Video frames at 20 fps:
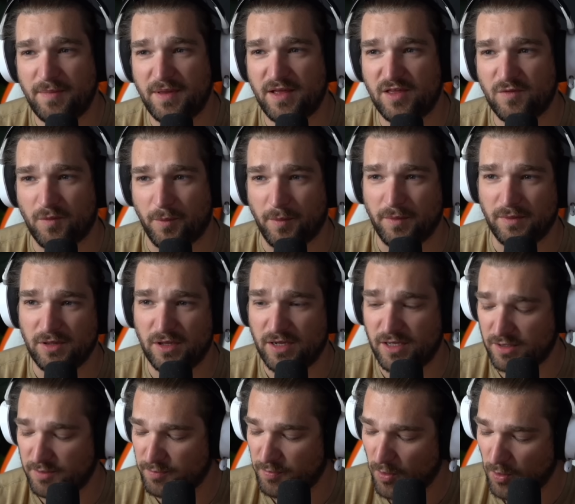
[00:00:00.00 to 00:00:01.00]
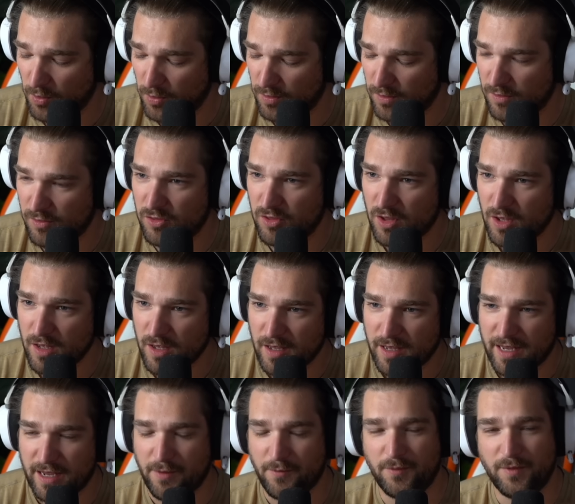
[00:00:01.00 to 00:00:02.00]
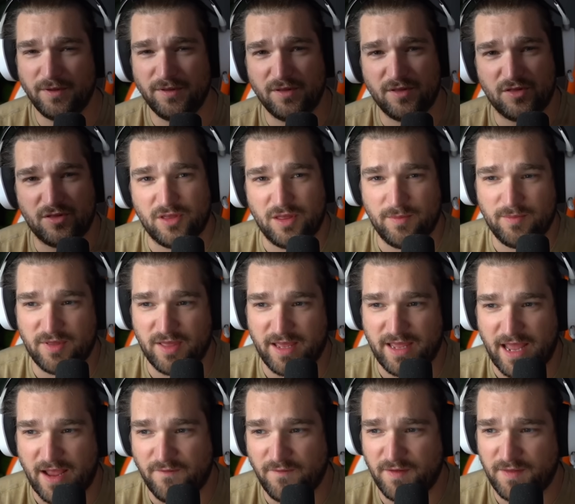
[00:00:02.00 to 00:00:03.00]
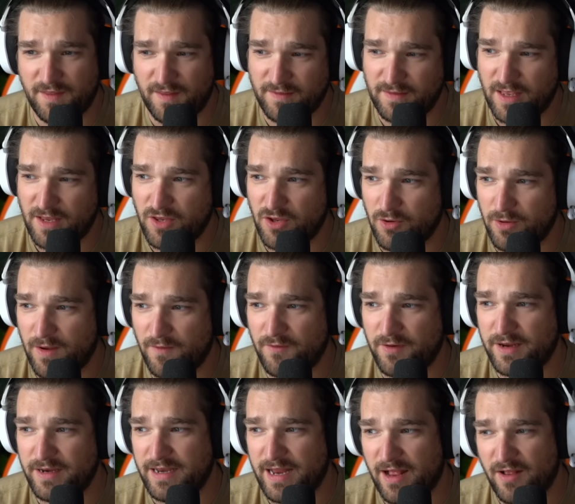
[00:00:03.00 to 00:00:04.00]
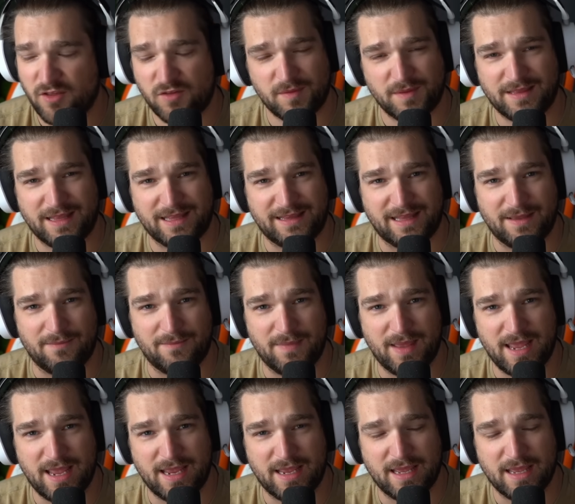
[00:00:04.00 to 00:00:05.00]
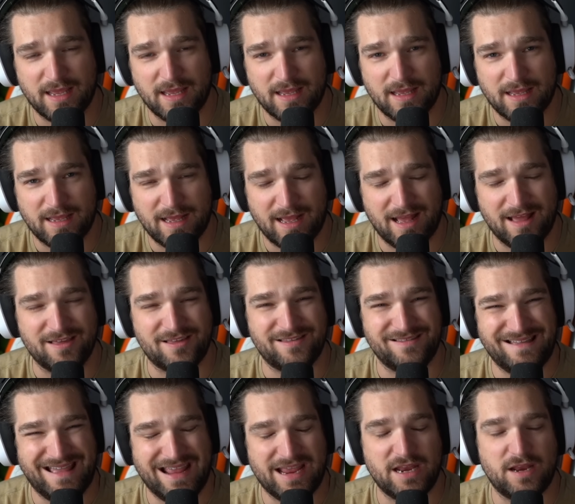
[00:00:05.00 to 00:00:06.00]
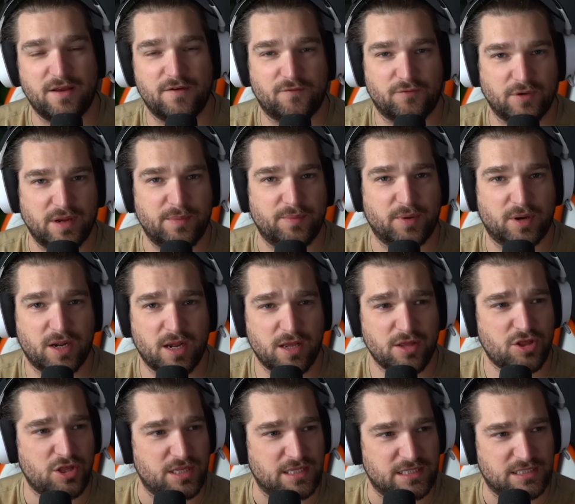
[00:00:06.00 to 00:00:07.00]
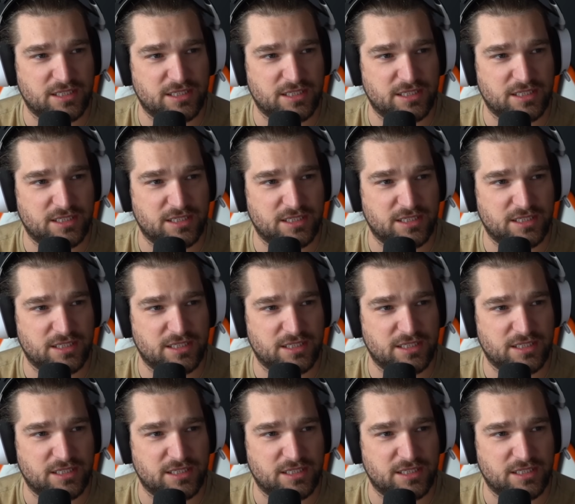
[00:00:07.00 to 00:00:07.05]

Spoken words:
Because when we look at the polls, it really seems like everything they do, every announcement that they make has negative repercussions,